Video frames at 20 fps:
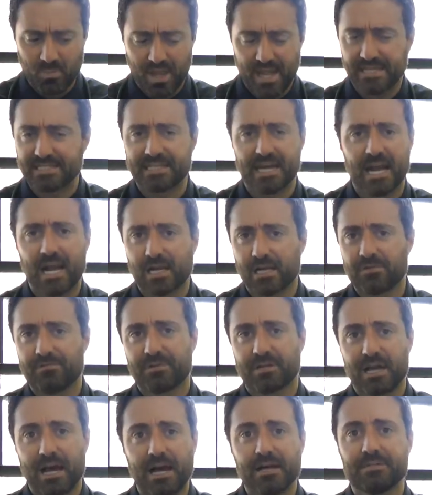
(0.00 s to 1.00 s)
exotic of
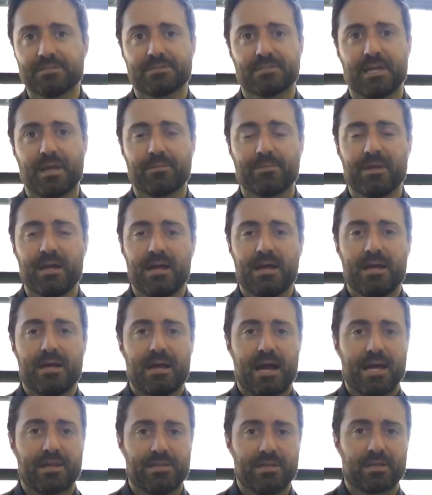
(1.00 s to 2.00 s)
a concept.
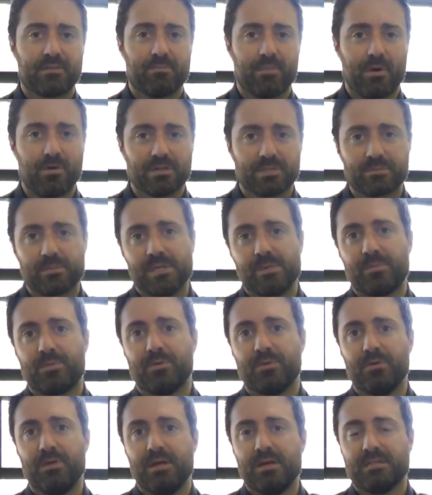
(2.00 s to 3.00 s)
I think most
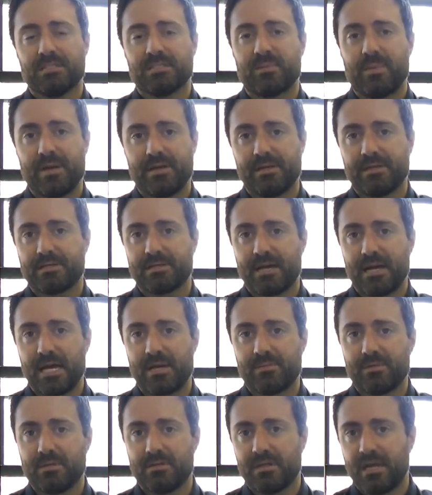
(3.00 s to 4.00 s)
people spending
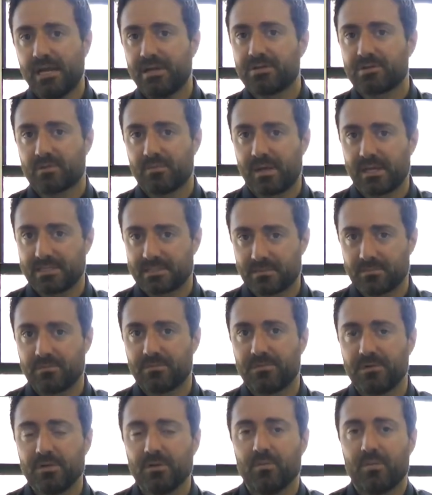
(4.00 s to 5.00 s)
time in nature makes them
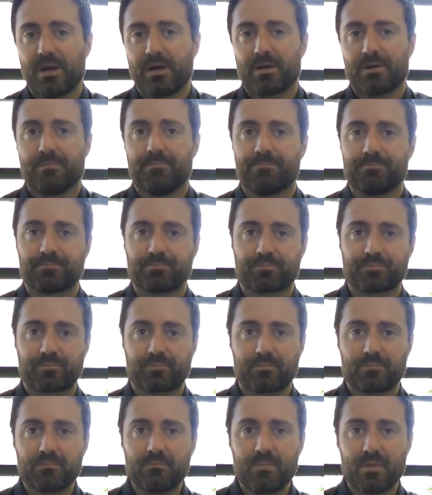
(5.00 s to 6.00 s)
feel better.
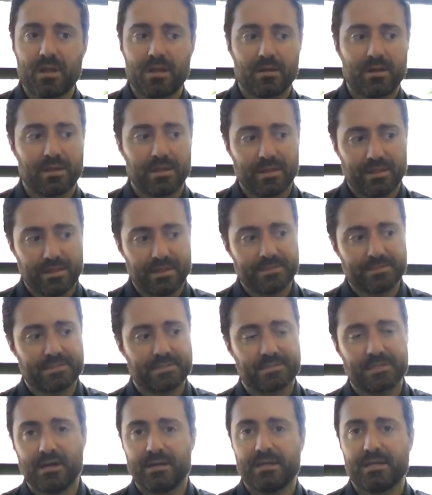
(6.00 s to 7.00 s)
This
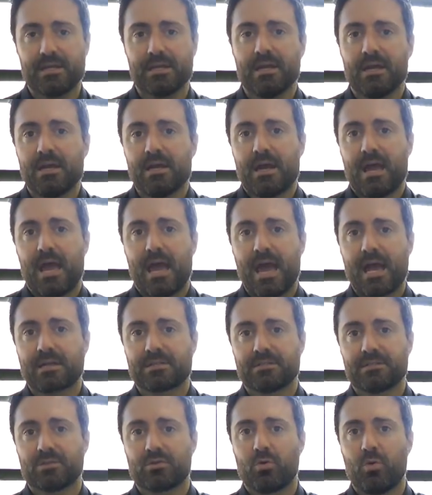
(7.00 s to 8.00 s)
study
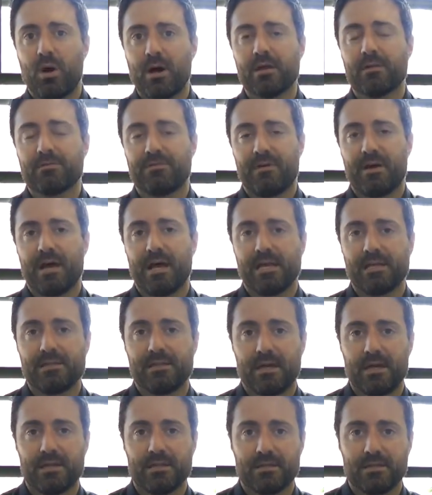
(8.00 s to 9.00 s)
actually quantified
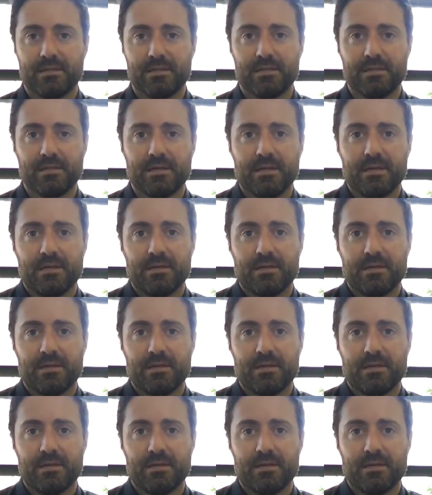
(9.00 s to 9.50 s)
that the